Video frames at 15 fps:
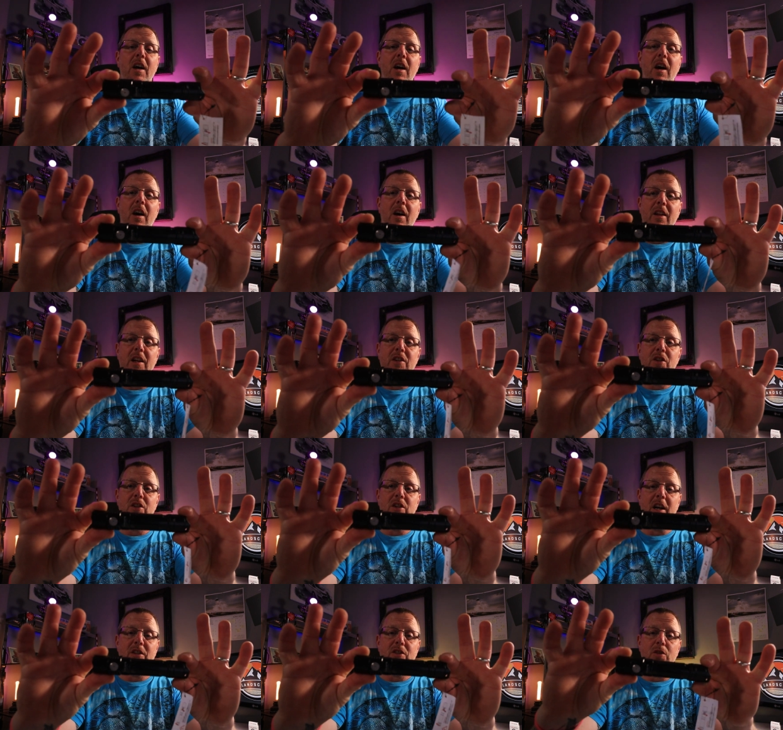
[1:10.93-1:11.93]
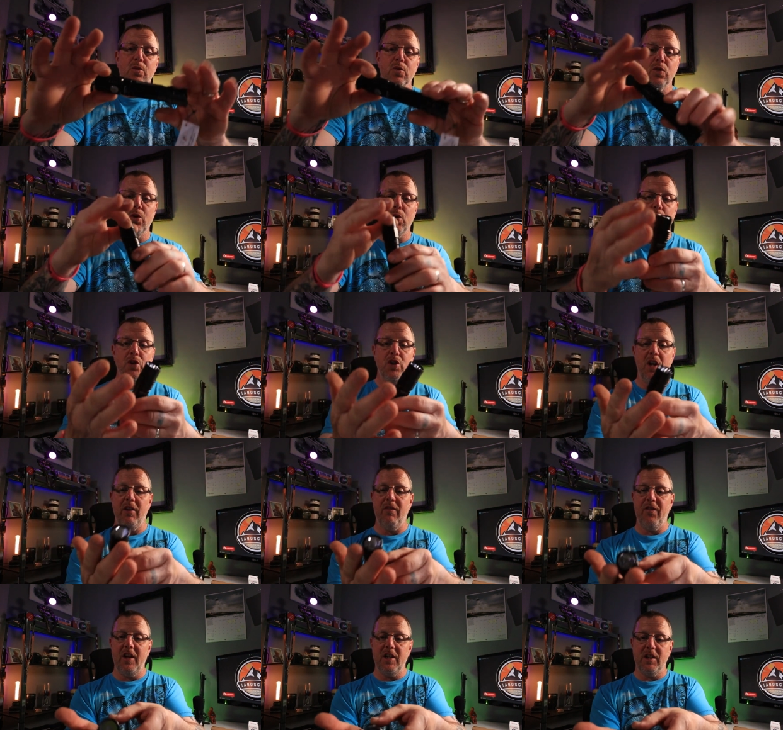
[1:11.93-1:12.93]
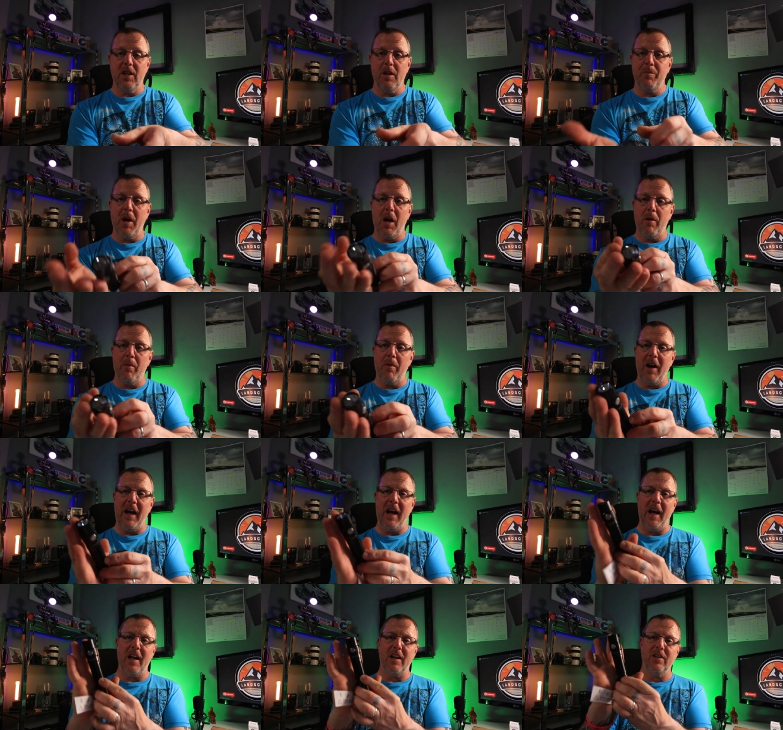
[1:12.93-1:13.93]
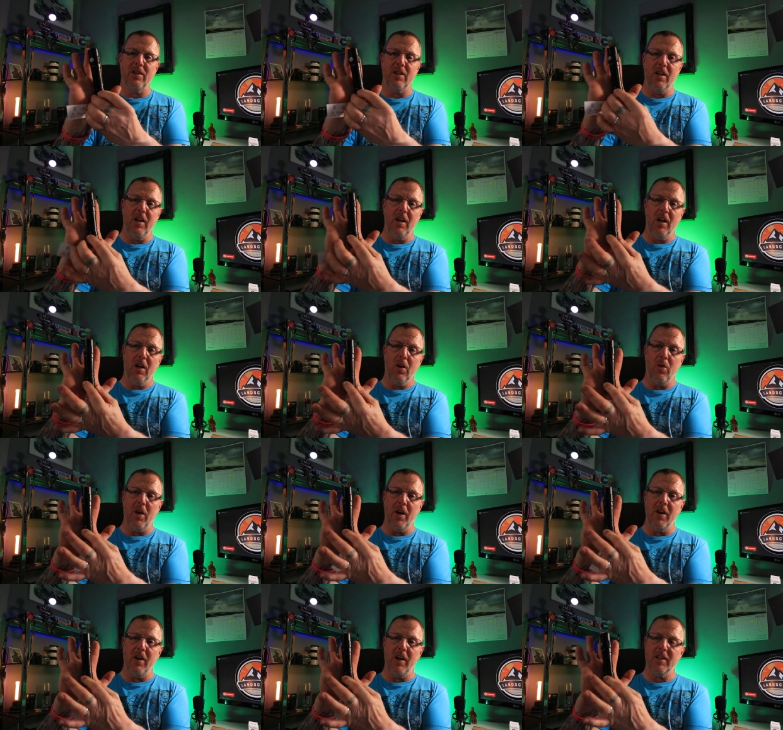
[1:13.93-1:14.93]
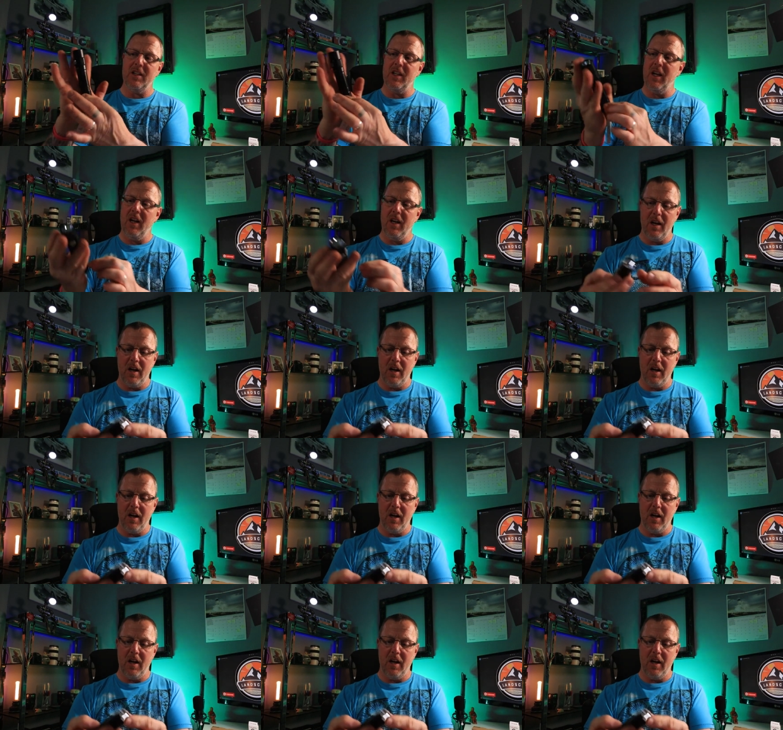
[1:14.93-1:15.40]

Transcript: Uh, there's your tactical torch. It fits in the palm of my hand quite nicely.